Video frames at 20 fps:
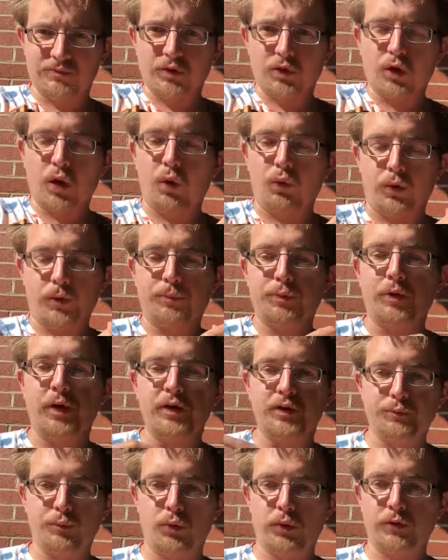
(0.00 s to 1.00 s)
lower
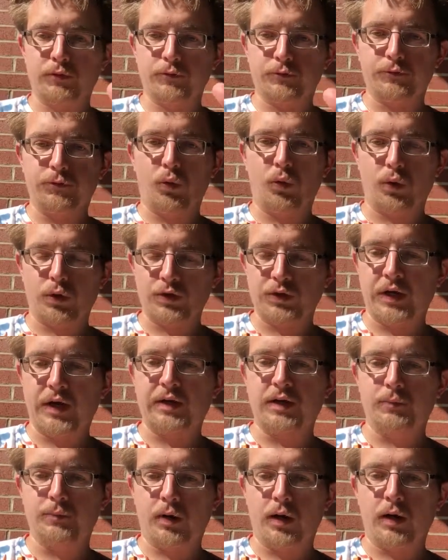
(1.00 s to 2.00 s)
price point for
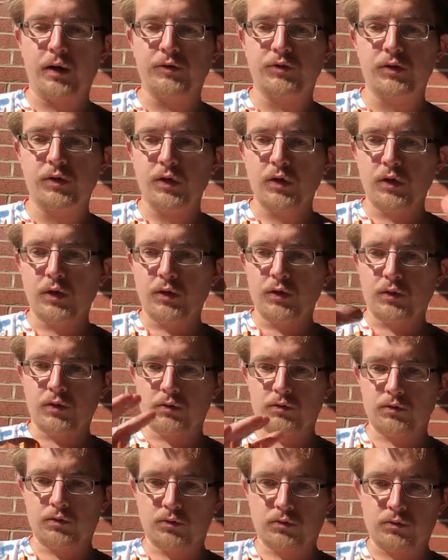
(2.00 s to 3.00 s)
Dinobot,
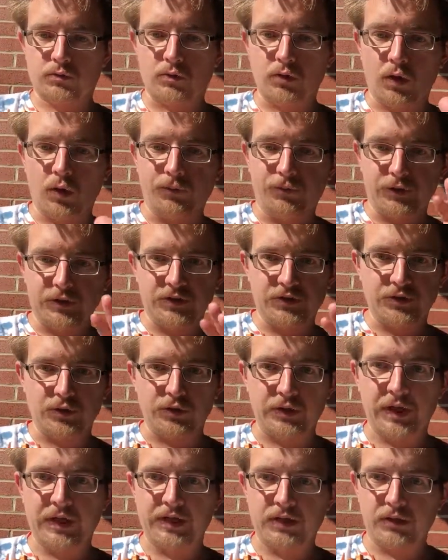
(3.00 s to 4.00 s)
hopefully
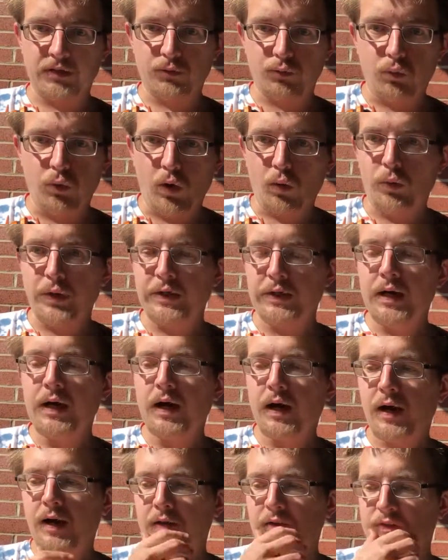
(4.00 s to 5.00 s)
still getting what we
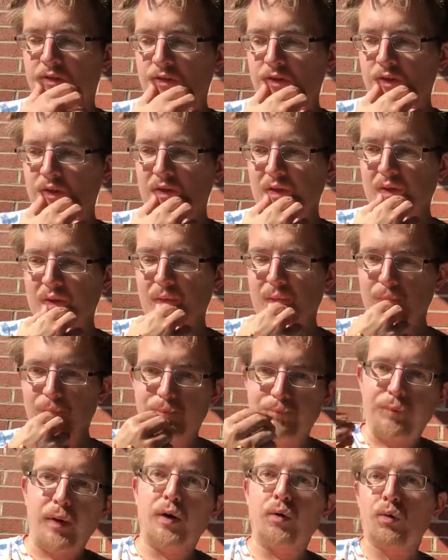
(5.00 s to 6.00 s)
got,
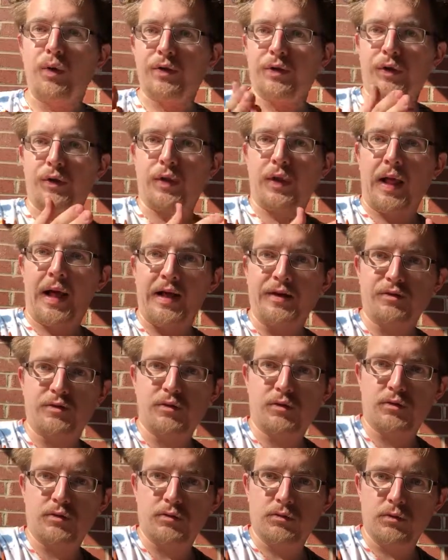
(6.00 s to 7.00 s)
but with
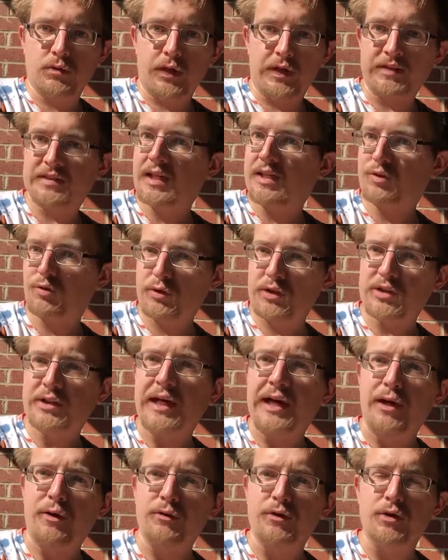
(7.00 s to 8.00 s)
less accessories
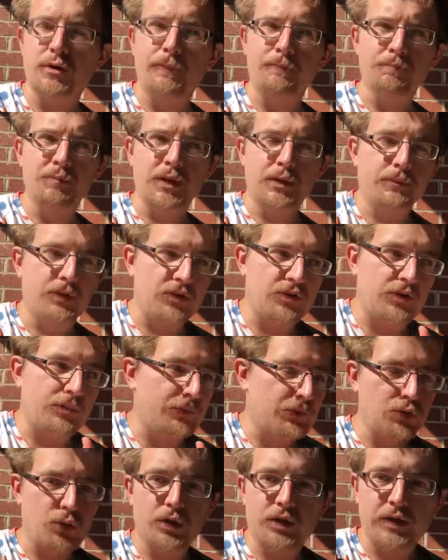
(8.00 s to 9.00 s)
count, because the
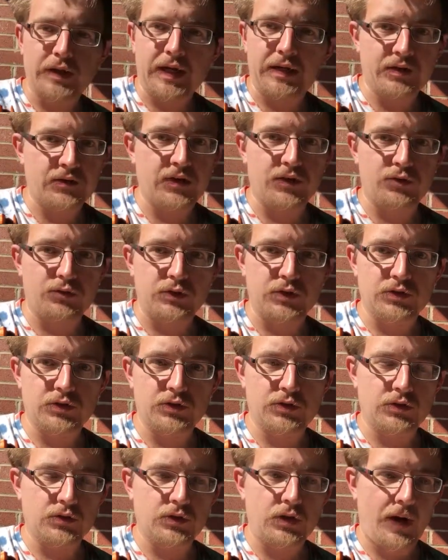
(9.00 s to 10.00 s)
majority of that
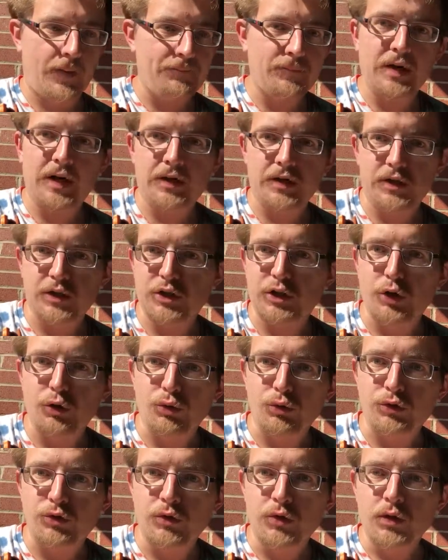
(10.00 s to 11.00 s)
accessories I'm not going to
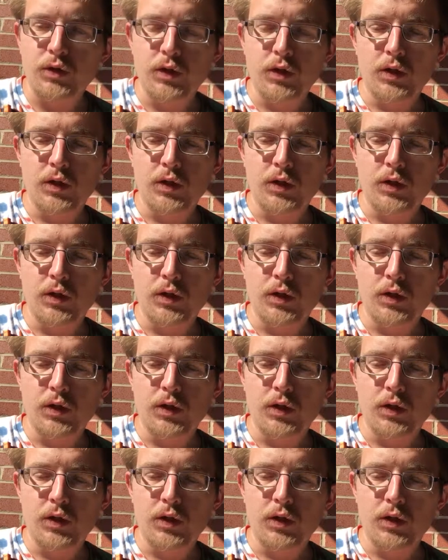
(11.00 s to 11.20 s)
use.